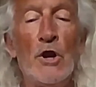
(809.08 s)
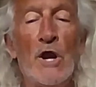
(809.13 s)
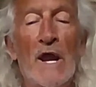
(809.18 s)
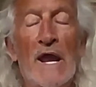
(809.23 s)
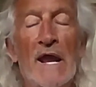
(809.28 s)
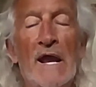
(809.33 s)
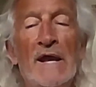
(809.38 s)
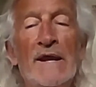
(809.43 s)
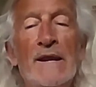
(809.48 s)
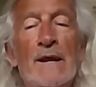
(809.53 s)

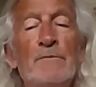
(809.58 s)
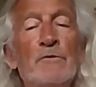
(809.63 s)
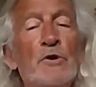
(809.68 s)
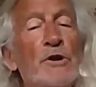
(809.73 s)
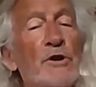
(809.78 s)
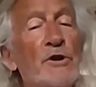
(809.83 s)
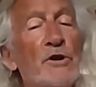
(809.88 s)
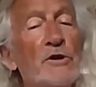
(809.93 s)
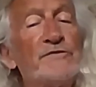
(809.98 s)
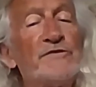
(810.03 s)
And I'm going to
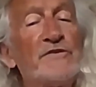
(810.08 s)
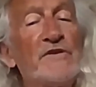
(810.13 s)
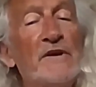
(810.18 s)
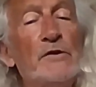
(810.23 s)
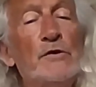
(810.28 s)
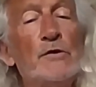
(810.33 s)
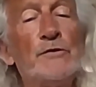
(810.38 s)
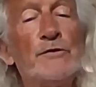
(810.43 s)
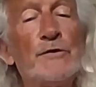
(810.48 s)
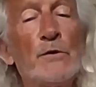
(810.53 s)

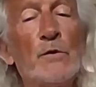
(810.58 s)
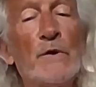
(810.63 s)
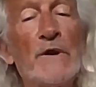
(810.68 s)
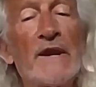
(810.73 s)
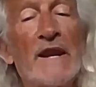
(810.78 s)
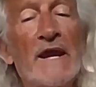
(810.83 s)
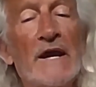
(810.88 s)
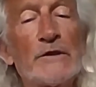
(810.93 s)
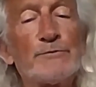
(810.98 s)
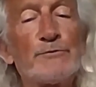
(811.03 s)
continue doing
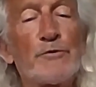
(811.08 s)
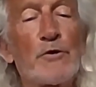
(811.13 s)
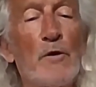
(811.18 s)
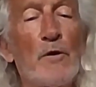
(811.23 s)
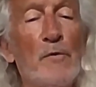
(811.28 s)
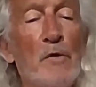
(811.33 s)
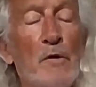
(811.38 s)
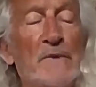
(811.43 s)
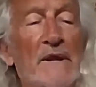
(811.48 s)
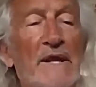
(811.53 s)
that,
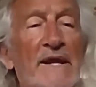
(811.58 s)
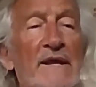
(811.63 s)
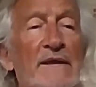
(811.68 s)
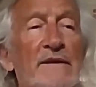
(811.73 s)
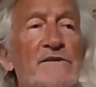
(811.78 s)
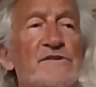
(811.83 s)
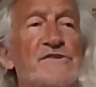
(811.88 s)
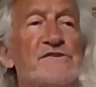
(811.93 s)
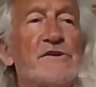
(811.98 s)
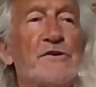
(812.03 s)
probably in
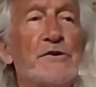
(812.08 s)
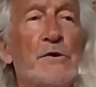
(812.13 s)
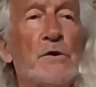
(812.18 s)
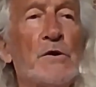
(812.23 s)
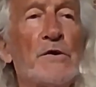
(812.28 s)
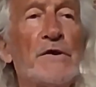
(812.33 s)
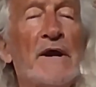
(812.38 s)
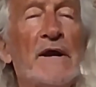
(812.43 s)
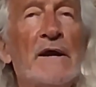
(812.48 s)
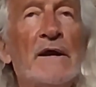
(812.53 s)

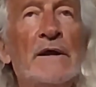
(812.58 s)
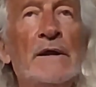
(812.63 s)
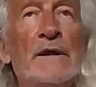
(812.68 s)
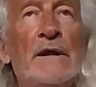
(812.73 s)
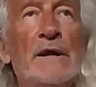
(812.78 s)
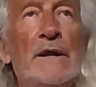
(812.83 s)
Sedona